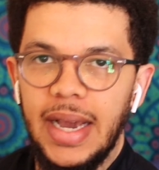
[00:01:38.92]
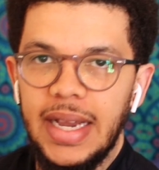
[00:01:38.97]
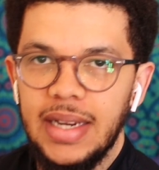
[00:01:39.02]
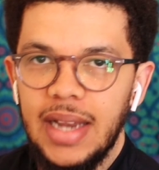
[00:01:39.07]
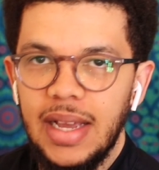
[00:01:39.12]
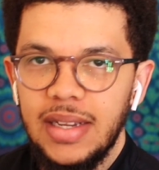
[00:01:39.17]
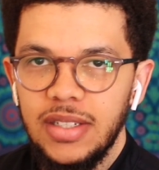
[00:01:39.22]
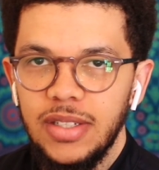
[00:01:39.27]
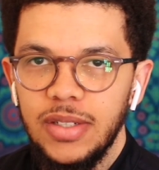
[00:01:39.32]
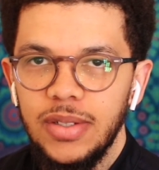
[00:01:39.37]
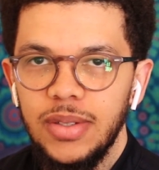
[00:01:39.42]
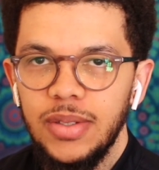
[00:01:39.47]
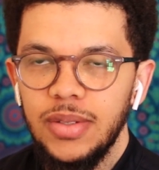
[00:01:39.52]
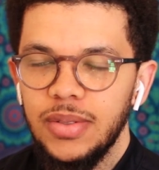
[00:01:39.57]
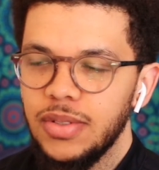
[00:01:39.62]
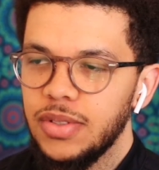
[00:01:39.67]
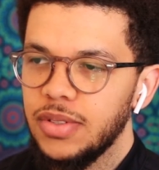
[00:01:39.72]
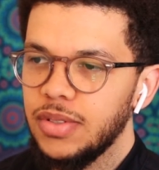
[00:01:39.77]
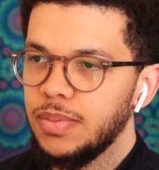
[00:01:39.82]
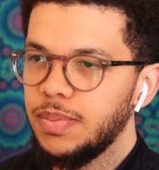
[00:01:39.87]
I'd like to
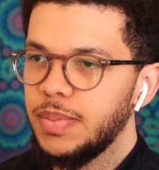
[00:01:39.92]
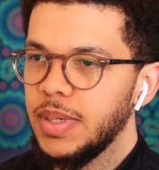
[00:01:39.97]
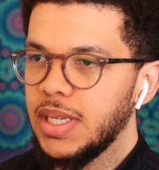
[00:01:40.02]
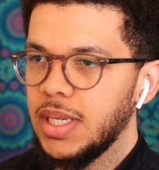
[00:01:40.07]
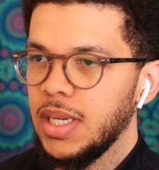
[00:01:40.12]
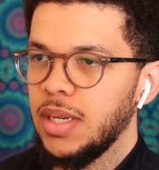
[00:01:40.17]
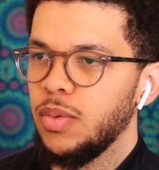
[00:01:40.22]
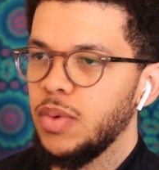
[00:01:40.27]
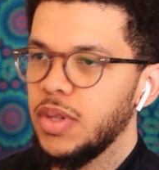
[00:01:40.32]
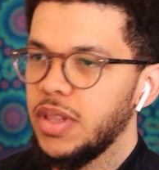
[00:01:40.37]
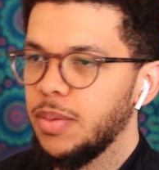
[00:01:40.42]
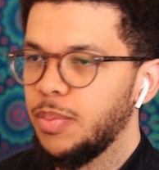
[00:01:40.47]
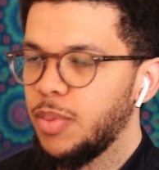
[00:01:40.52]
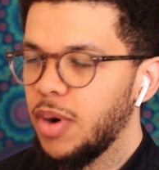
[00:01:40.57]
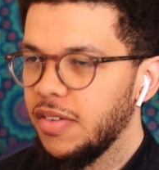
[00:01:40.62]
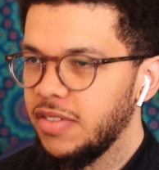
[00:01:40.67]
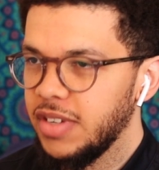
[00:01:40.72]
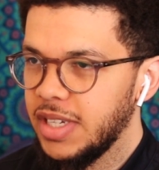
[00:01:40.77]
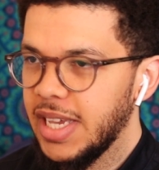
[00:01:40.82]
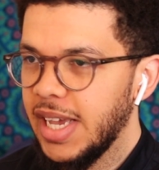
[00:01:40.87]
begin with a
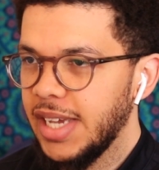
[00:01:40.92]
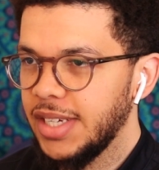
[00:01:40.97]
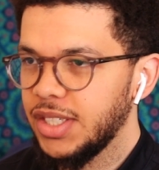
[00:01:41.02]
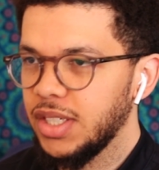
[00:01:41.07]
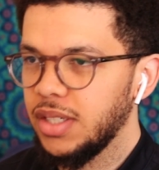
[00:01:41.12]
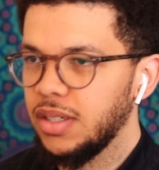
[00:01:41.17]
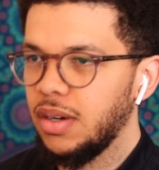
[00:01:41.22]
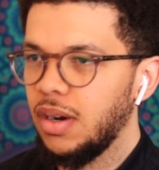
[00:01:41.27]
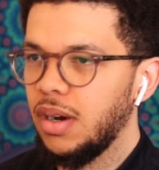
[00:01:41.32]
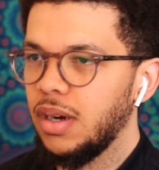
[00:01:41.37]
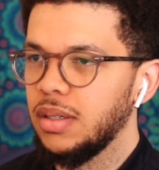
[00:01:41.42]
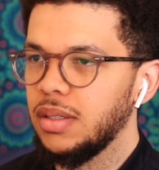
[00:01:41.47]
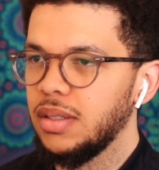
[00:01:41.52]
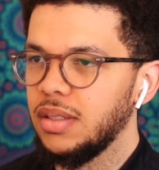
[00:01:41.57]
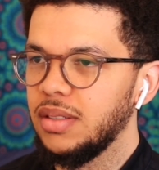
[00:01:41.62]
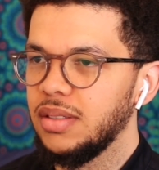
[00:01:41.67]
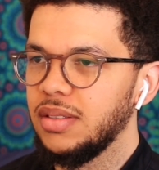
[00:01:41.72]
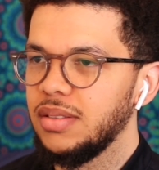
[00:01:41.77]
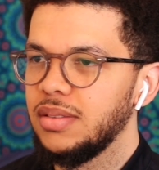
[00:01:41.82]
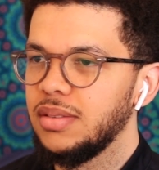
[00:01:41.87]
provocation
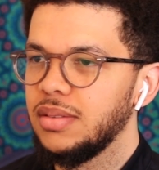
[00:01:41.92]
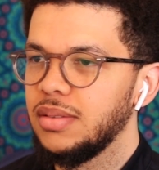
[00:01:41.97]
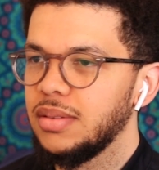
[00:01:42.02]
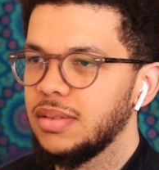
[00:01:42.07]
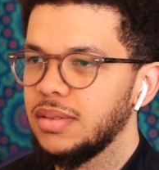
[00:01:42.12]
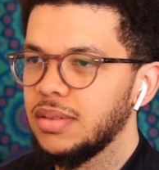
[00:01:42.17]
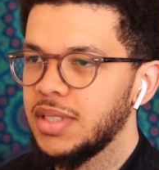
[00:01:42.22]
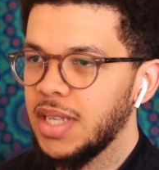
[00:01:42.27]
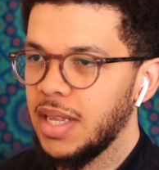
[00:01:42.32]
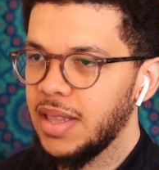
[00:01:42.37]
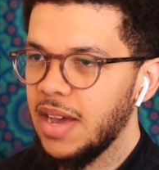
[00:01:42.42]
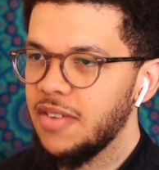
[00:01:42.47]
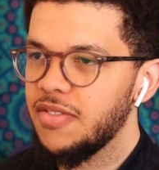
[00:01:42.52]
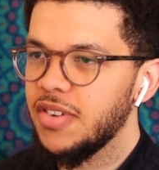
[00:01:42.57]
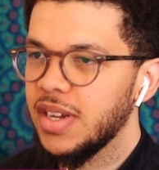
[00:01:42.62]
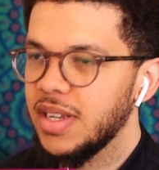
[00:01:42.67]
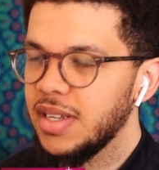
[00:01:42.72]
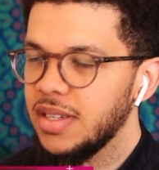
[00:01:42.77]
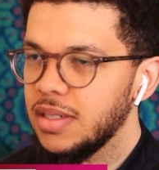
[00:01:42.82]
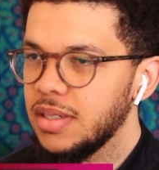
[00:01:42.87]
on South
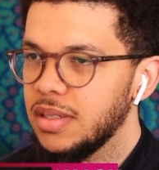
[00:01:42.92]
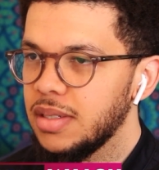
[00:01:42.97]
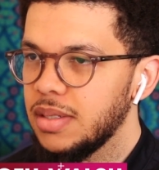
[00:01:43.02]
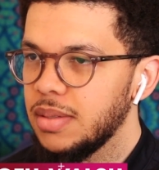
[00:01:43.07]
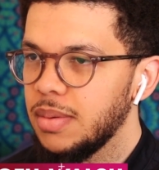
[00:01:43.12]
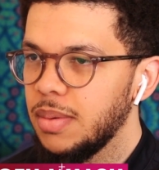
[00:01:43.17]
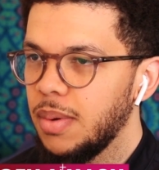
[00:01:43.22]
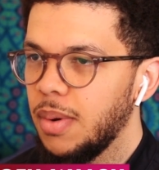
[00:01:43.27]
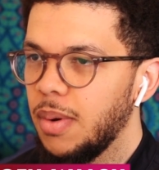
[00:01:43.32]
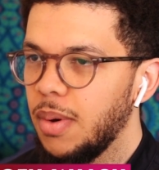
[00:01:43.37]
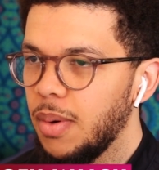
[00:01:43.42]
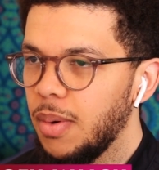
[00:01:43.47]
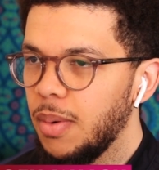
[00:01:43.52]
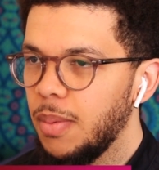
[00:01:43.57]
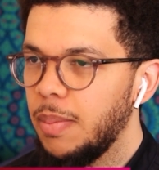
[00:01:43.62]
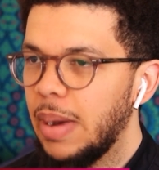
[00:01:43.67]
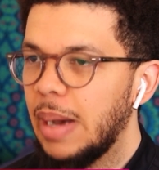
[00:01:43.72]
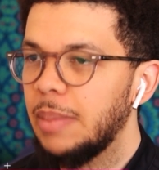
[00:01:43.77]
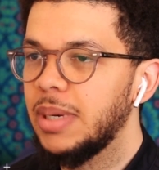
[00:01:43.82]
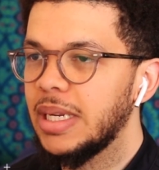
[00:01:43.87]
Africa's
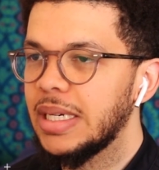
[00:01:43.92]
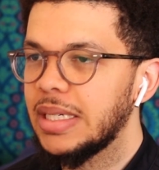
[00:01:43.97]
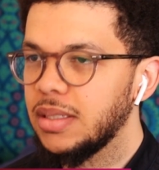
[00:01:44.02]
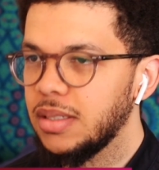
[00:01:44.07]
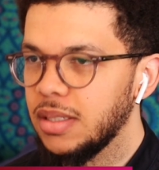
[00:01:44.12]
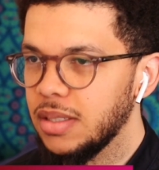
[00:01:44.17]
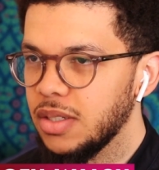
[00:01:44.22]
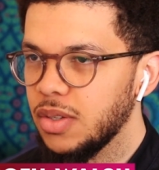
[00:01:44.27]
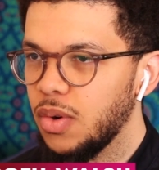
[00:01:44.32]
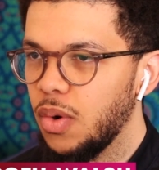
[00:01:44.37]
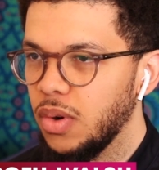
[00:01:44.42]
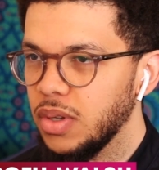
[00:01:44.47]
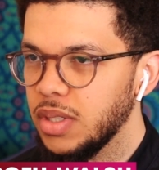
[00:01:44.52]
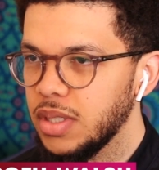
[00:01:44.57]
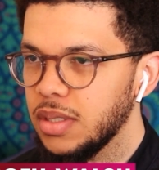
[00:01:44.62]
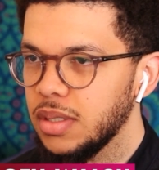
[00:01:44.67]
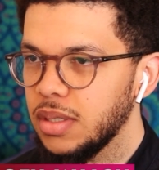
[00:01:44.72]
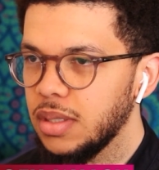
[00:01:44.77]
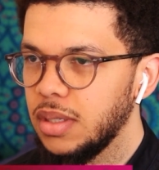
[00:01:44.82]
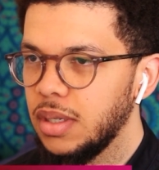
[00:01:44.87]
public
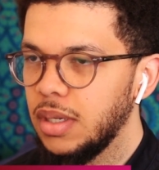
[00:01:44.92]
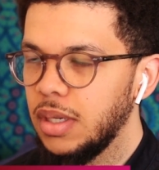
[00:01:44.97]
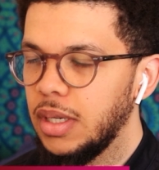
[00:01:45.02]
discourse.